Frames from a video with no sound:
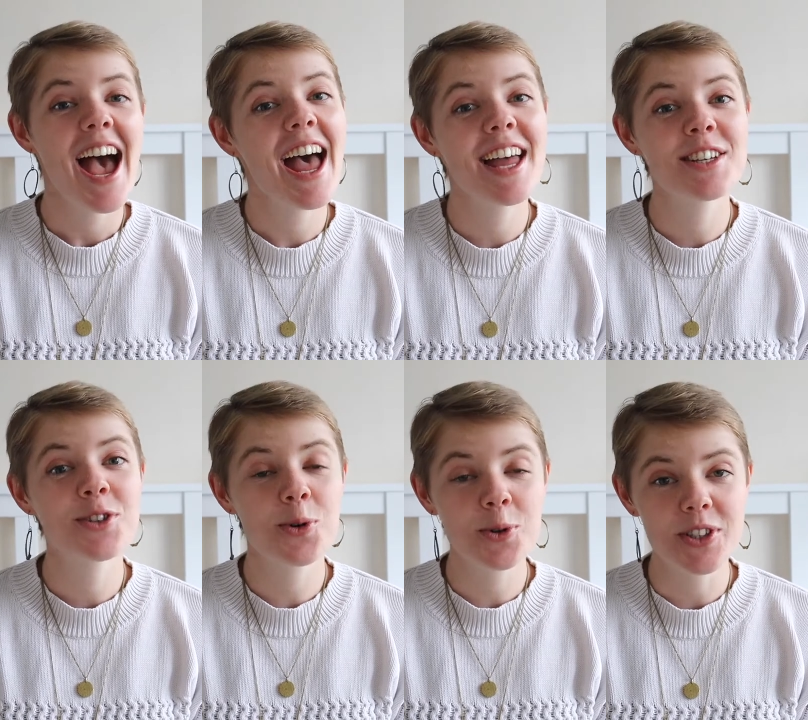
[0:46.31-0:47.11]

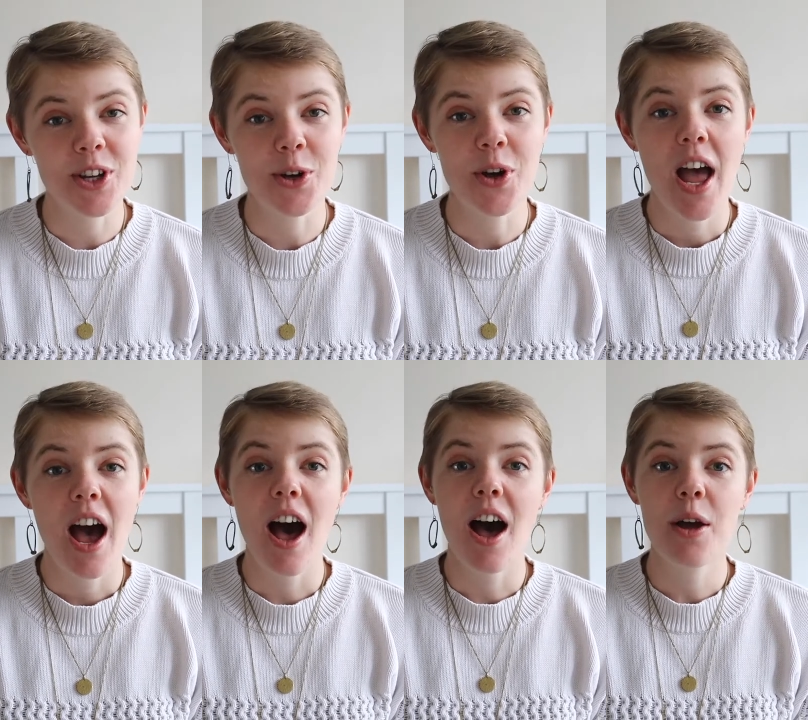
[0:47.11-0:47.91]
and also
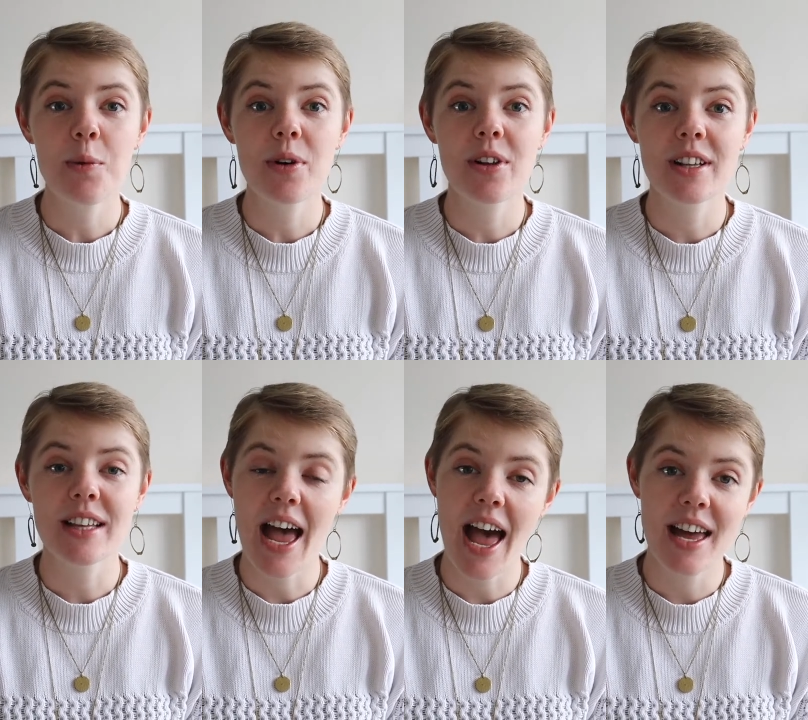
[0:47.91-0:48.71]
I
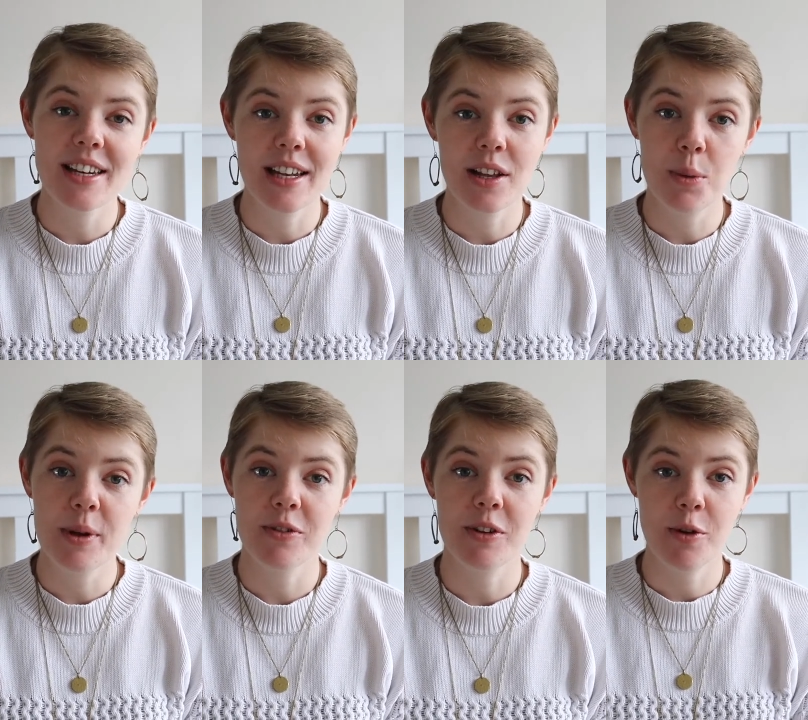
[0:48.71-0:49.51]
will add a little
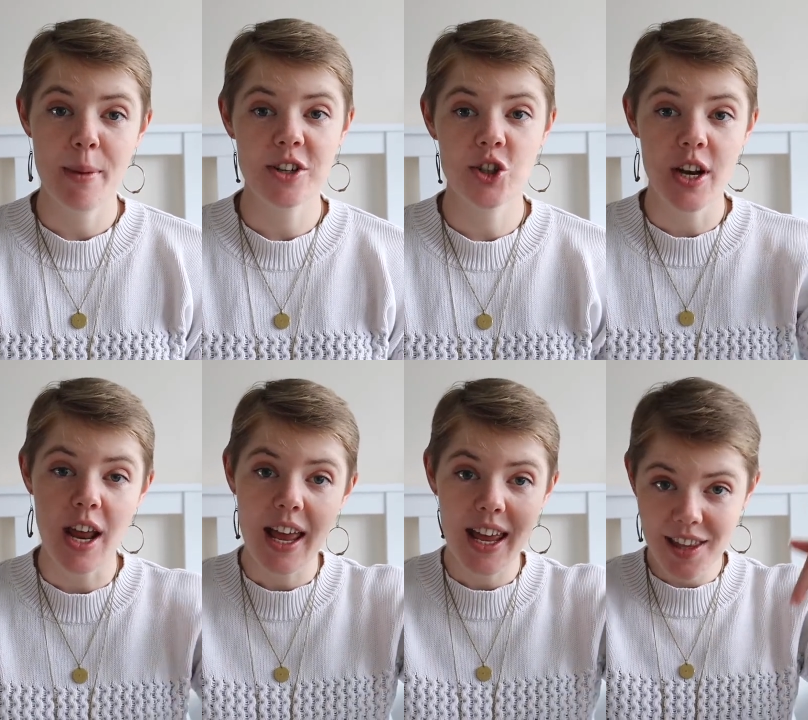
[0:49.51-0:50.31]
bit of information
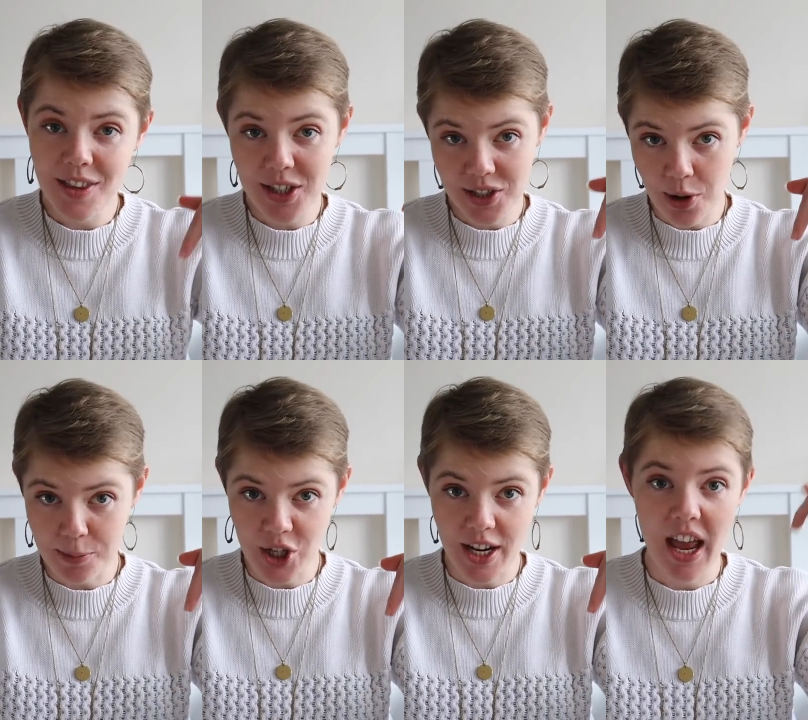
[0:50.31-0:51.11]
in the
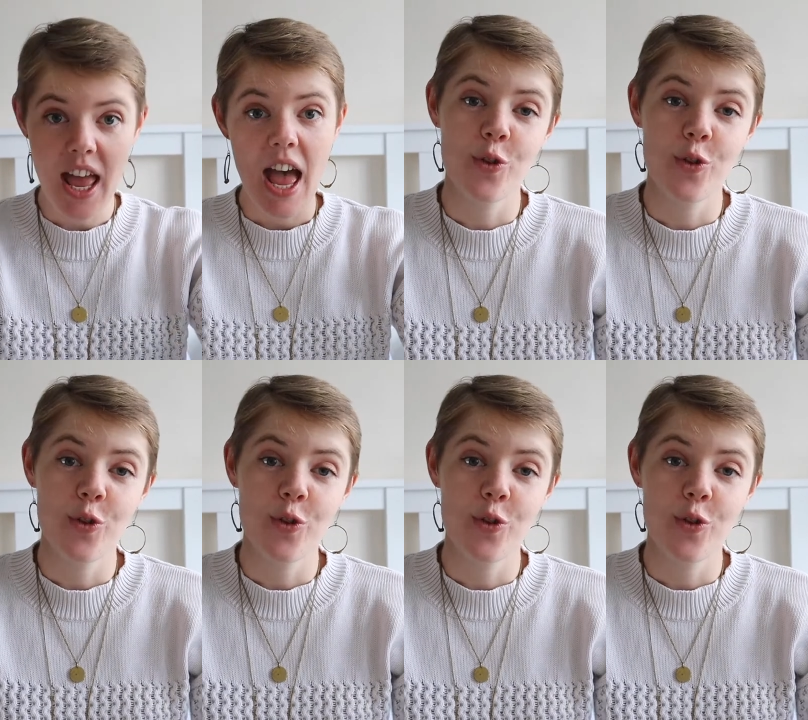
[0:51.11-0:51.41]
description